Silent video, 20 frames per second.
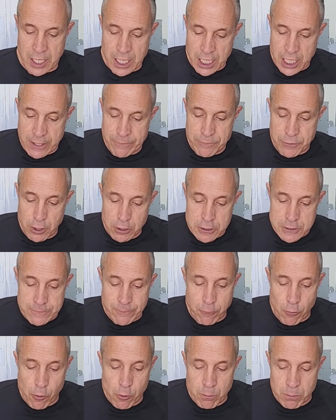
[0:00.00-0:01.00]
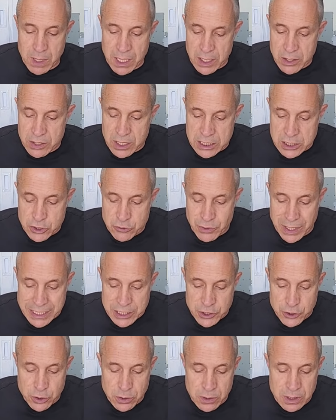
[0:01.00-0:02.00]
If those form the
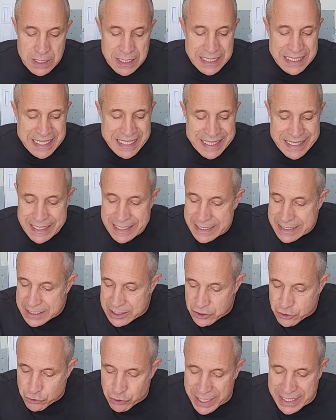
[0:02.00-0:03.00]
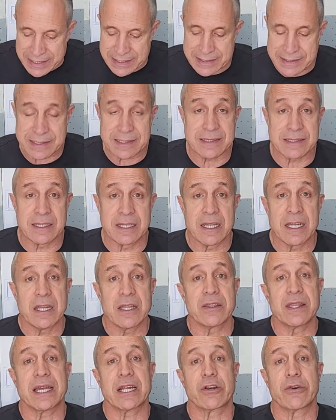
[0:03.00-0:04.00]
structural struts
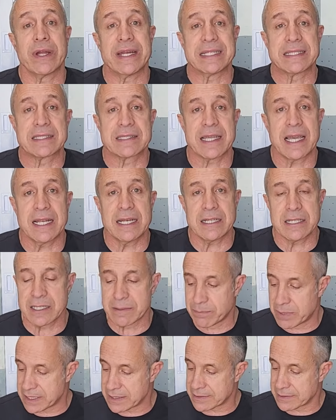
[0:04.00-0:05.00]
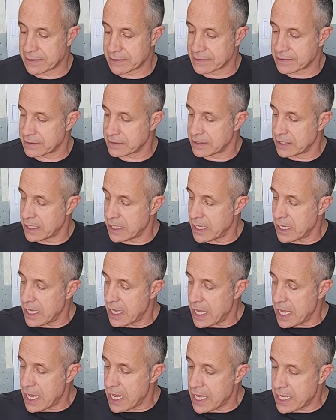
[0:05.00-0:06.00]
that create scale in the business,
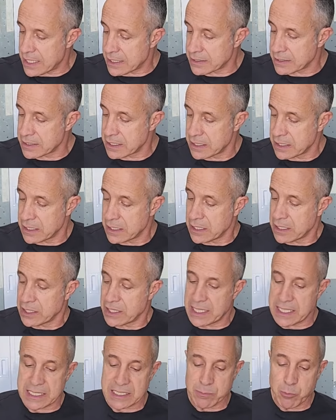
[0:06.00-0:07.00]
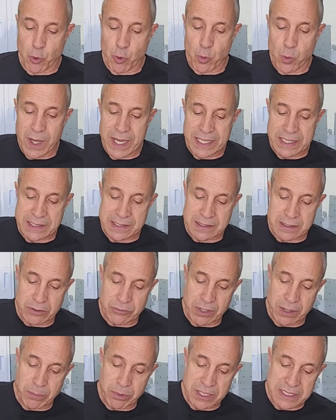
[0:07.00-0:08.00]
and these small weights
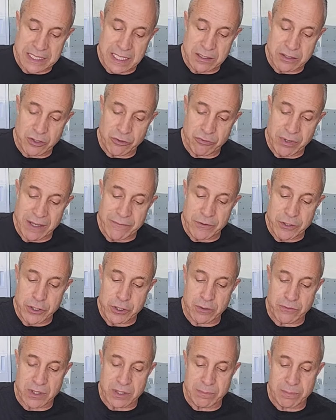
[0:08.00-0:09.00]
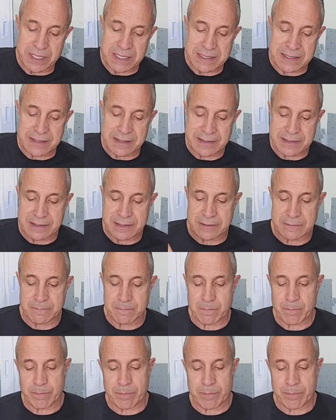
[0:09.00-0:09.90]
represent the revenue of the business,